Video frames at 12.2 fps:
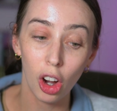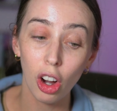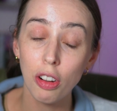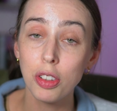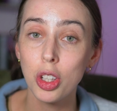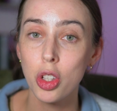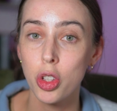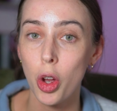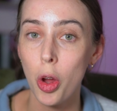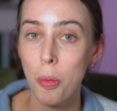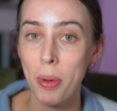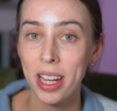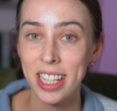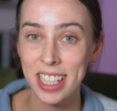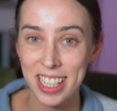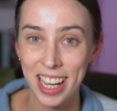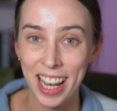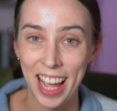After so many
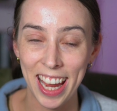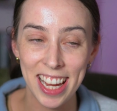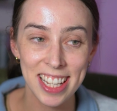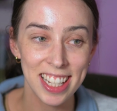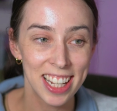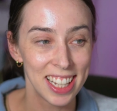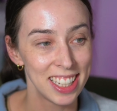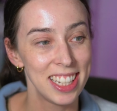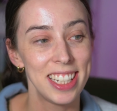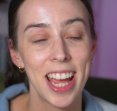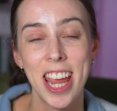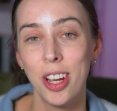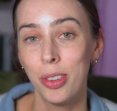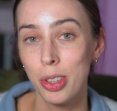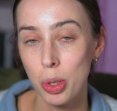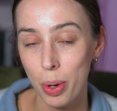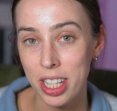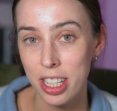delays, today on the
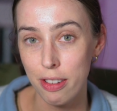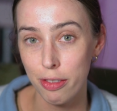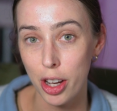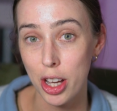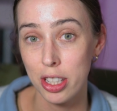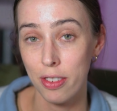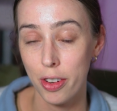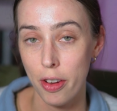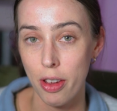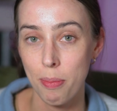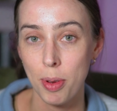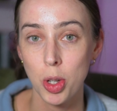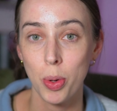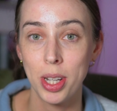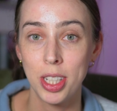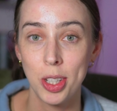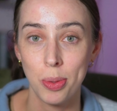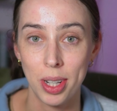21st of November
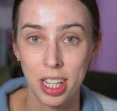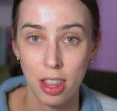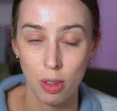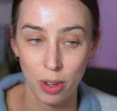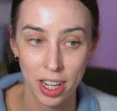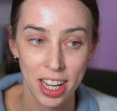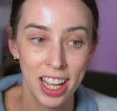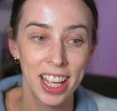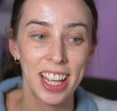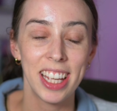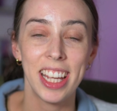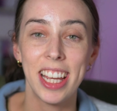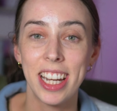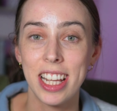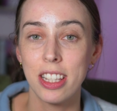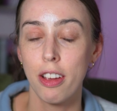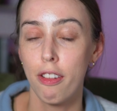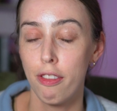2023, it
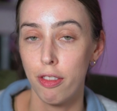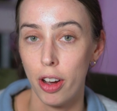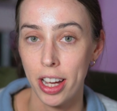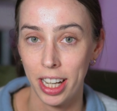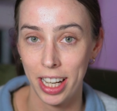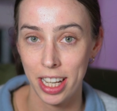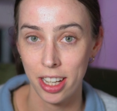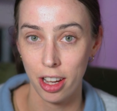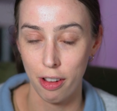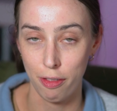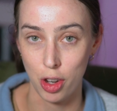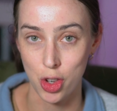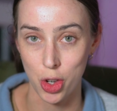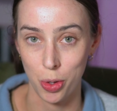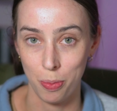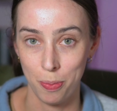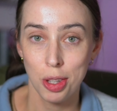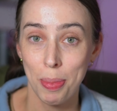is finally
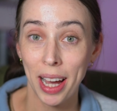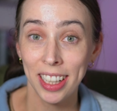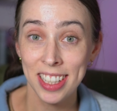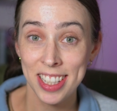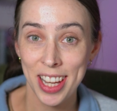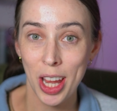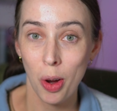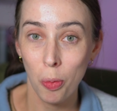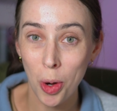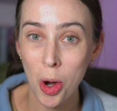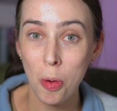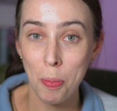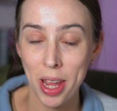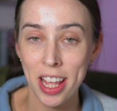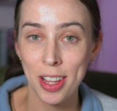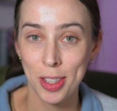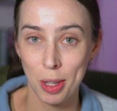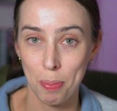official. So Palantir will
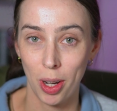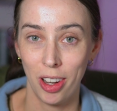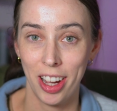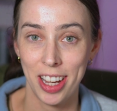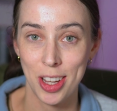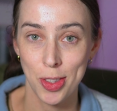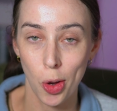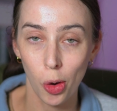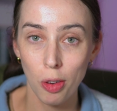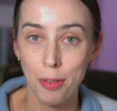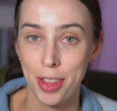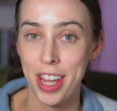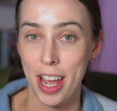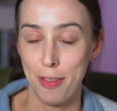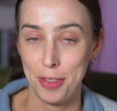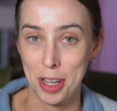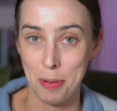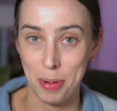be the suppliers of the
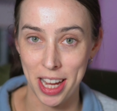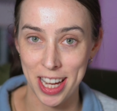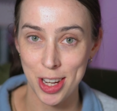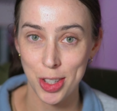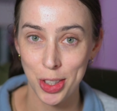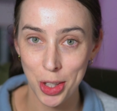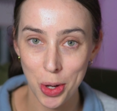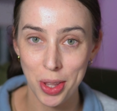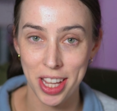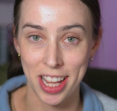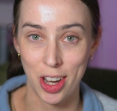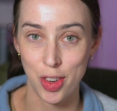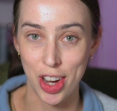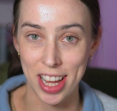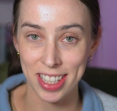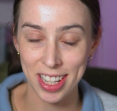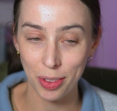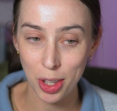FDP to the
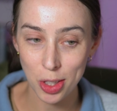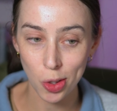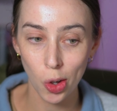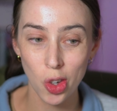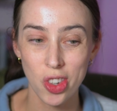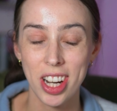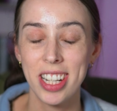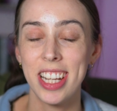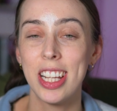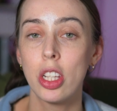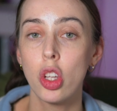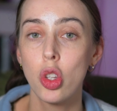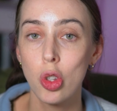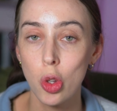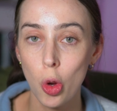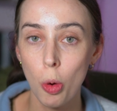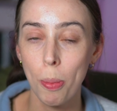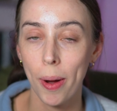NHS. Now, this contract is
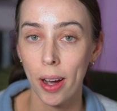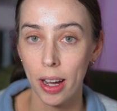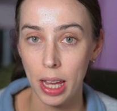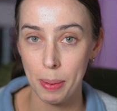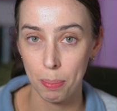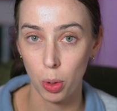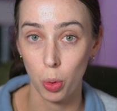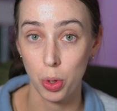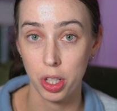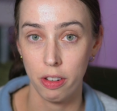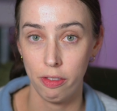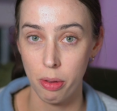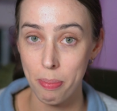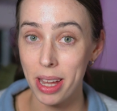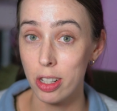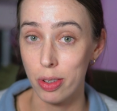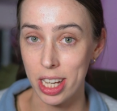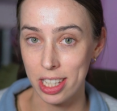super important for
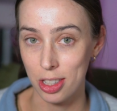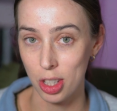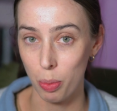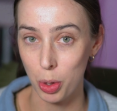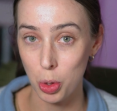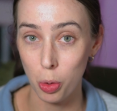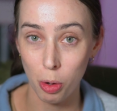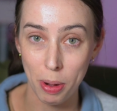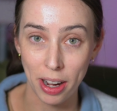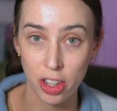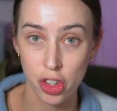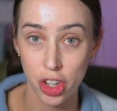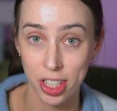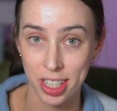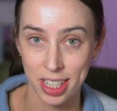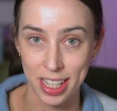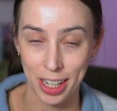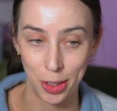many reasons that we'll talk about in just
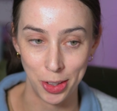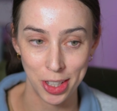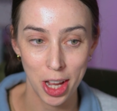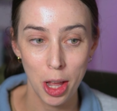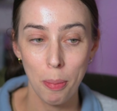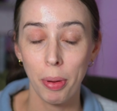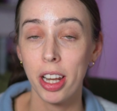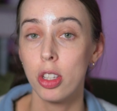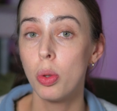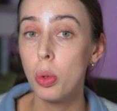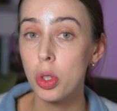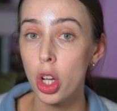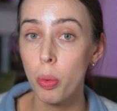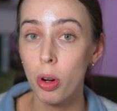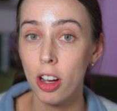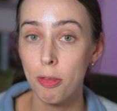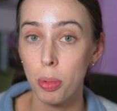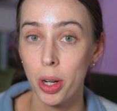a second, but it's also
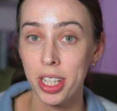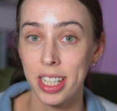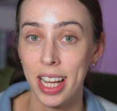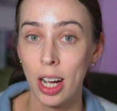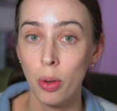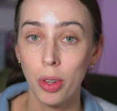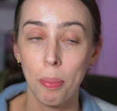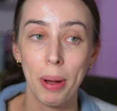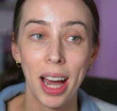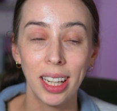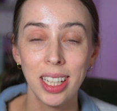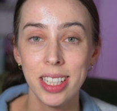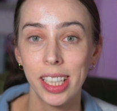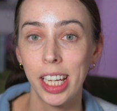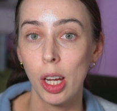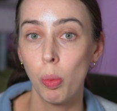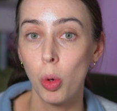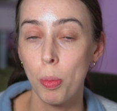worth pointing out that
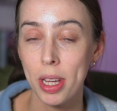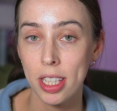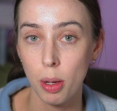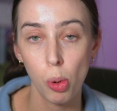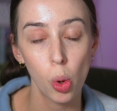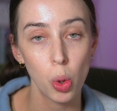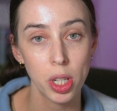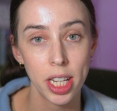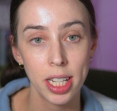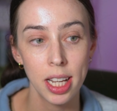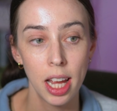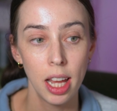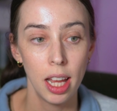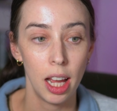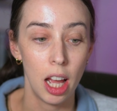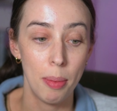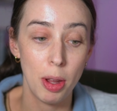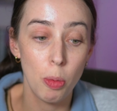Palantir will be supported,
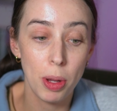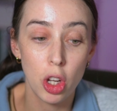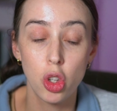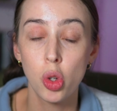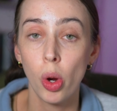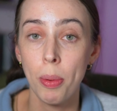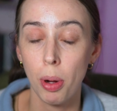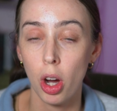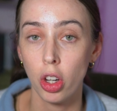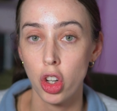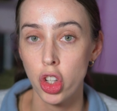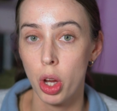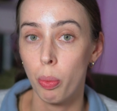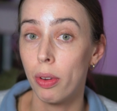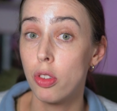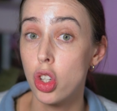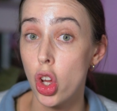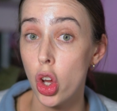um, it will be a joint partnership
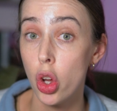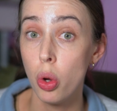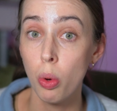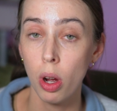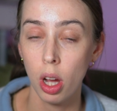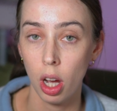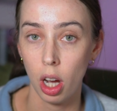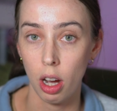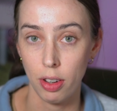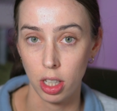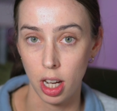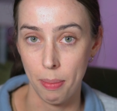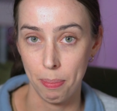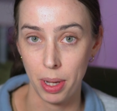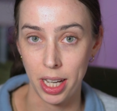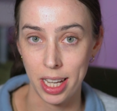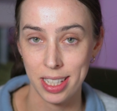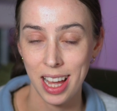with two other
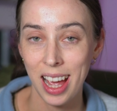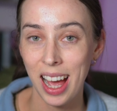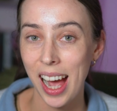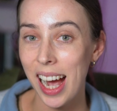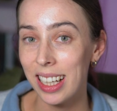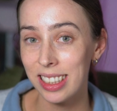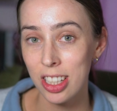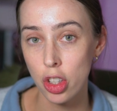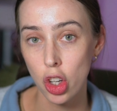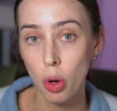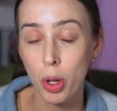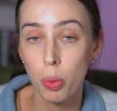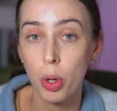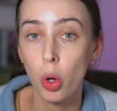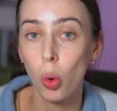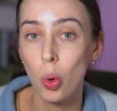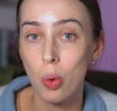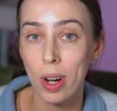companies. Accenture, which we
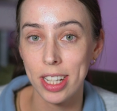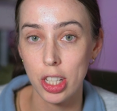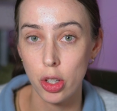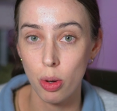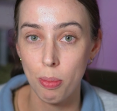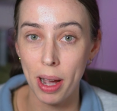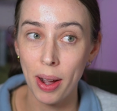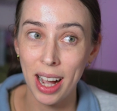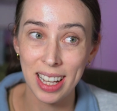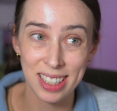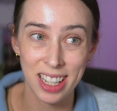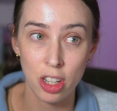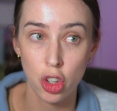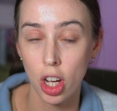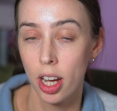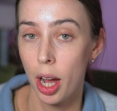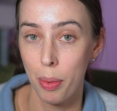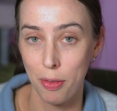already knew about,
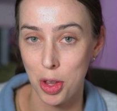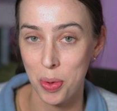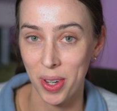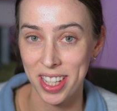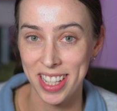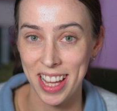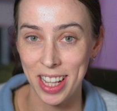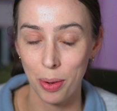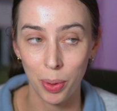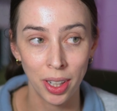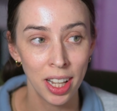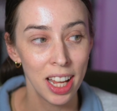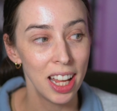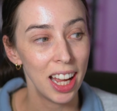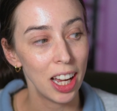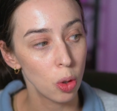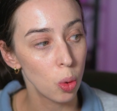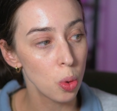Accenture, however you want to say that one,
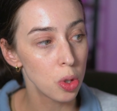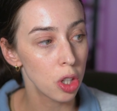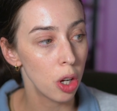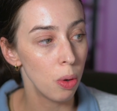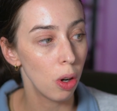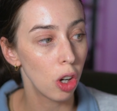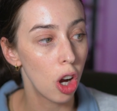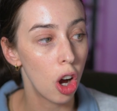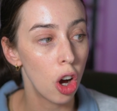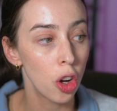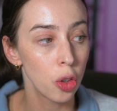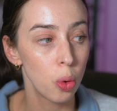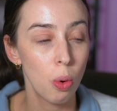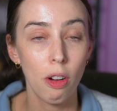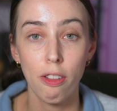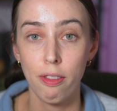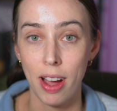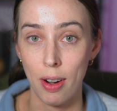and also Carnall
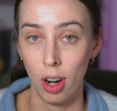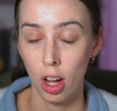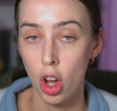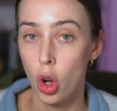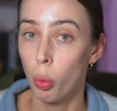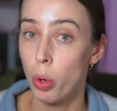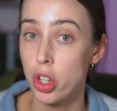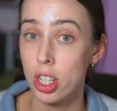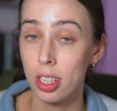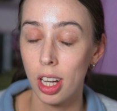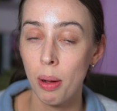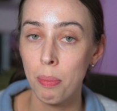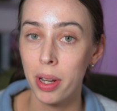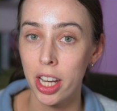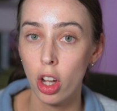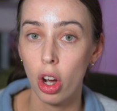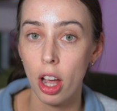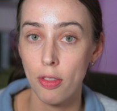Farrar, which is a
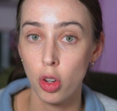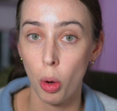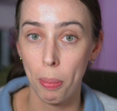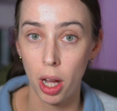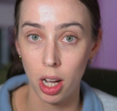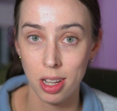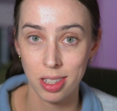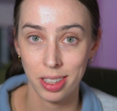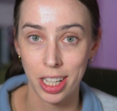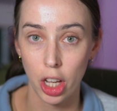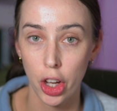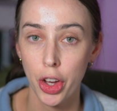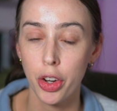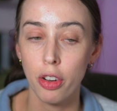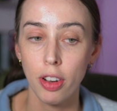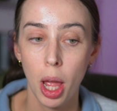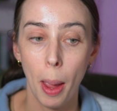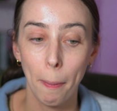company I've not personally heard
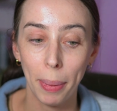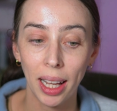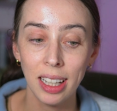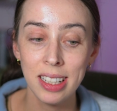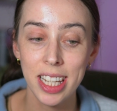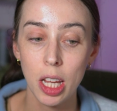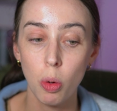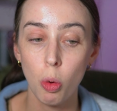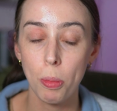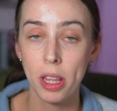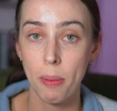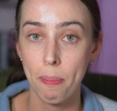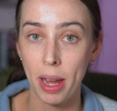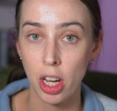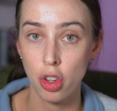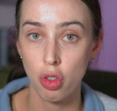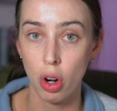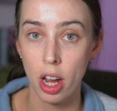of, Palantir will be the
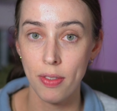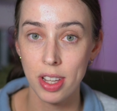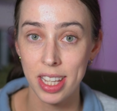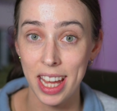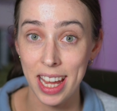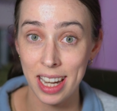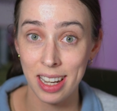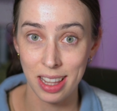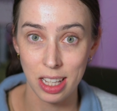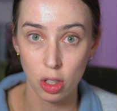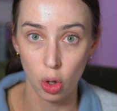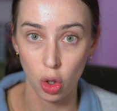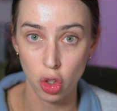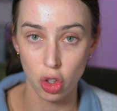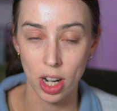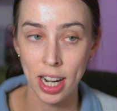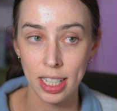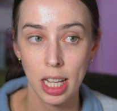main drivers in this
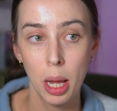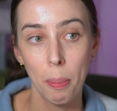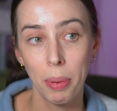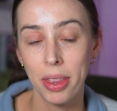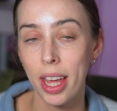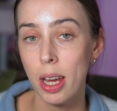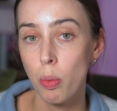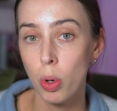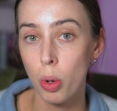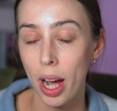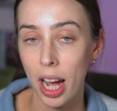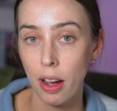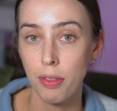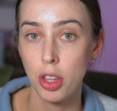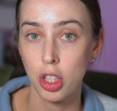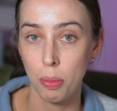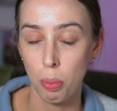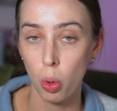contract, but they will have the
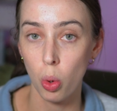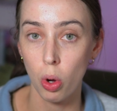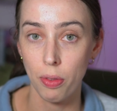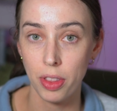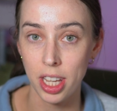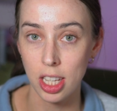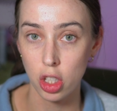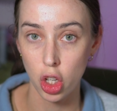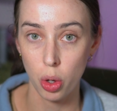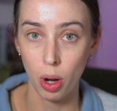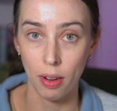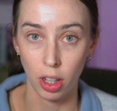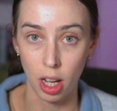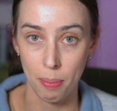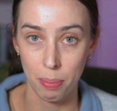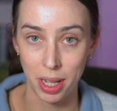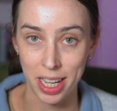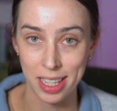support of these two other
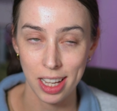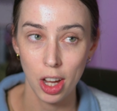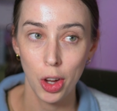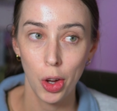companies.